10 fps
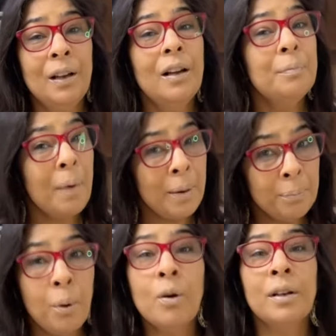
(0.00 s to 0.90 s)
my
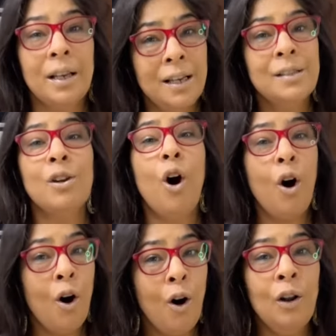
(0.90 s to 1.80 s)
book is
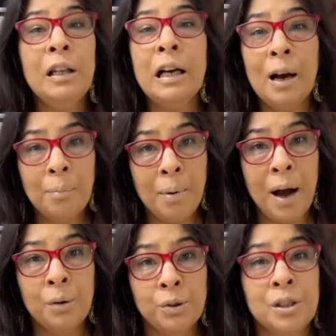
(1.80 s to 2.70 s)
all
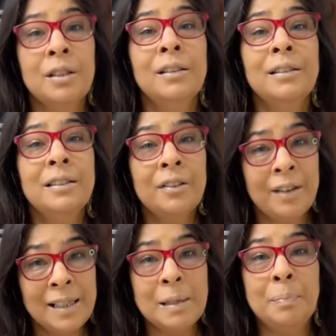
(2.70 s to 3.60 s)
about the
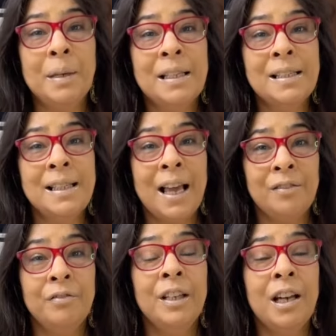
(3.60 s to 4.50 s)
recipes that
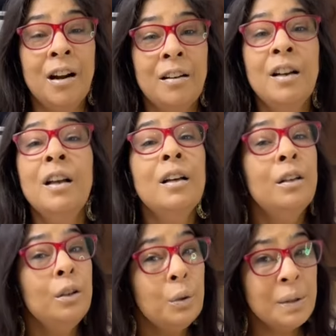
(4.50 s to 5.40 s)
we are
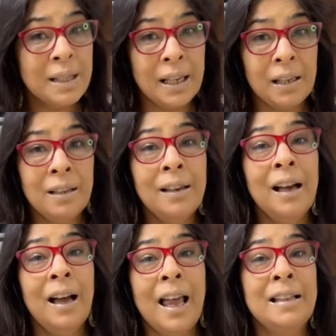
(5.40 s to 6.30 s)
losing
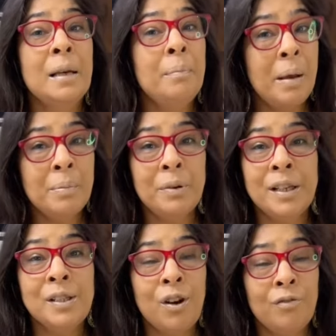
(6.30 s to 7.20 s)
and the
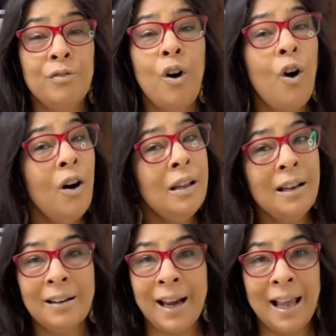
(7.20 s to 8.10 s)
memories of all
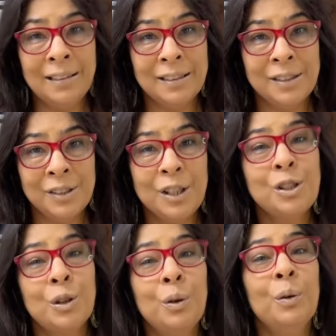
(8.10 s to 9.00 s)
our elders.
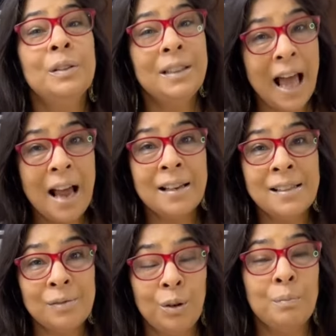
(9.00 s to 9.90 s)
So that
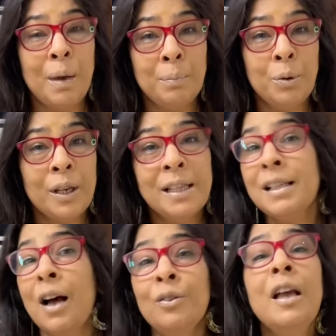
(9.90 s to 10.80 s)
is what my book is
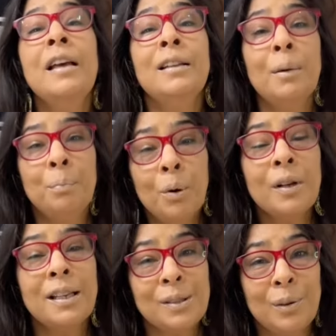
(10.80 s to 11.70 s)
out. The book
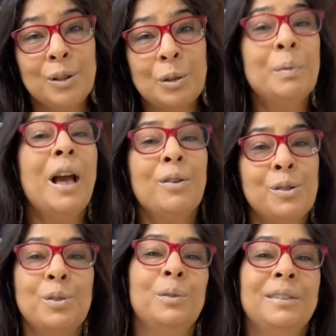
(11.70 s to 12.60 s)
is going to be out
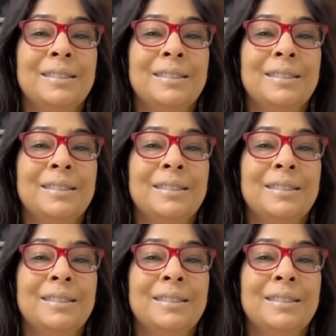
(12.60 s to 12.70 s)
soon.